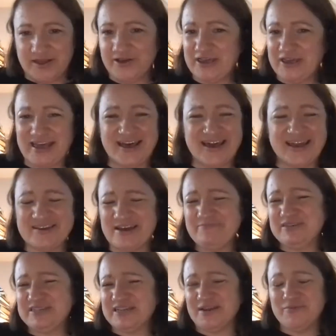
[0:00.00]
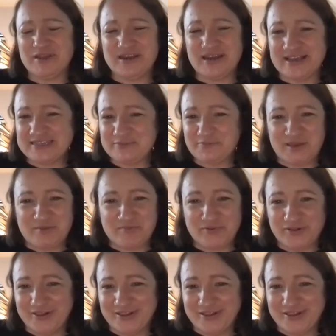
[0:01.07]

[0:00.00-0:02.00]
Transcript: oh, yeah i'm done with nice people